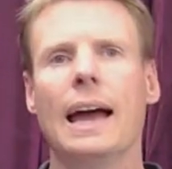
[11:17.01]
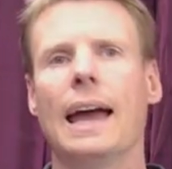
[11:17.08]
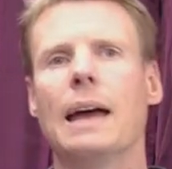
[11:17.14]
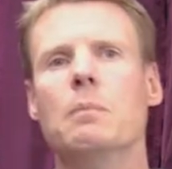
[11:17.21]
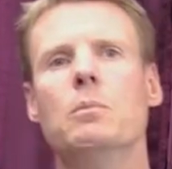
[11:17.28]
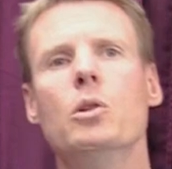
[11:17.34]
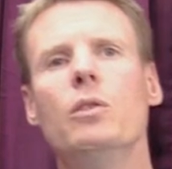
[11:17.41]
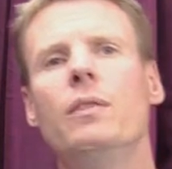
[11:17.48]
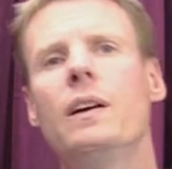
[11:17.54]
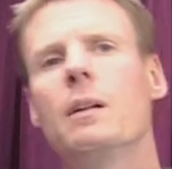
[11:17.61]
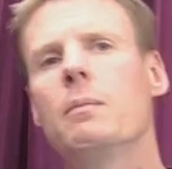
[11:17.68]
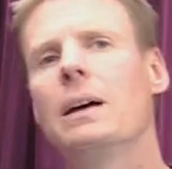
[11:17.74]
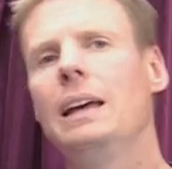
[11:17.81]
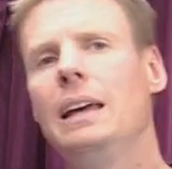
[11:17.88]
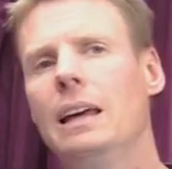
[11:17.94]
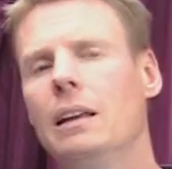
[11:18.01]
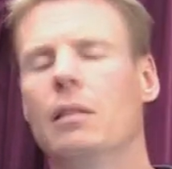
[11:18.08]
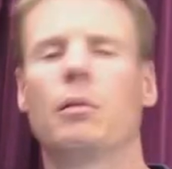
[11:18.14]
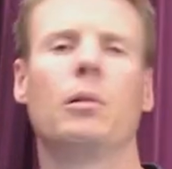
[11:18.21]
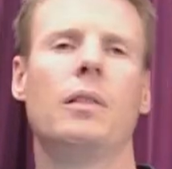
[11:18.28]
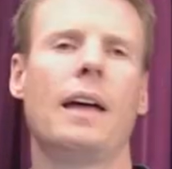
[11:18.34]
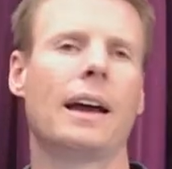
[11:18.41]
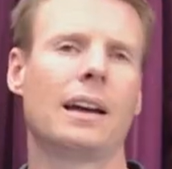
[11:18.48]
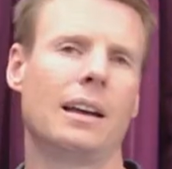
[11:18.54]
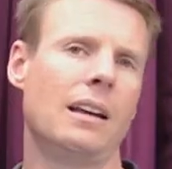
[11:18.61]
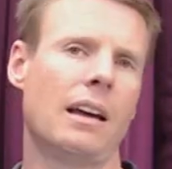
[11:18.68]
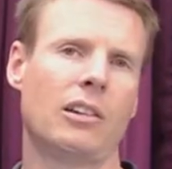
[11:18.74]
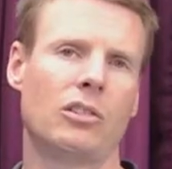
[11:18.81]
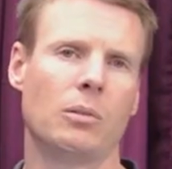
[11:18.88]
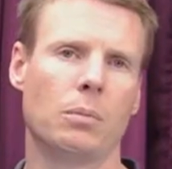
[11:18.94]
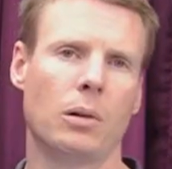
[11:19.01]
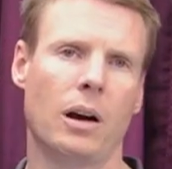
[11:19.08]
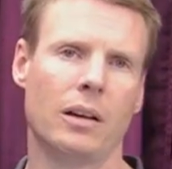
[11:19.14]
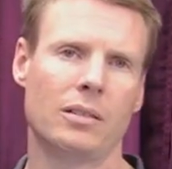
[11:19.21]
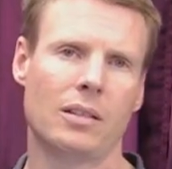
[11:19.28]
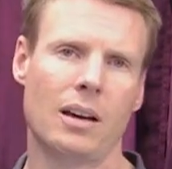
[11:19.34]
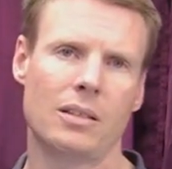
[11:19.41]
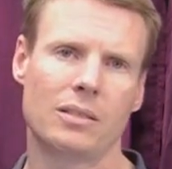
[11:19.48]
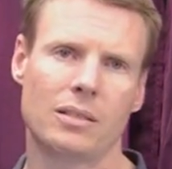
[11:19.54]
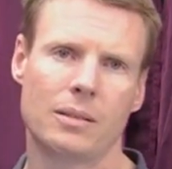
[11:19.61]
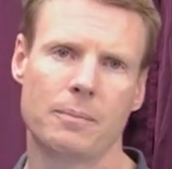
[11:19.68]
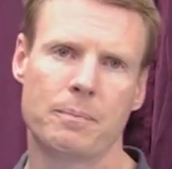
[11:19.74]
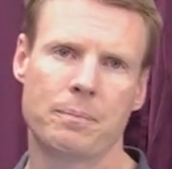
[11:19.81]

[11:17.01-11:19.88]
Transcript: and move him again through that connection process.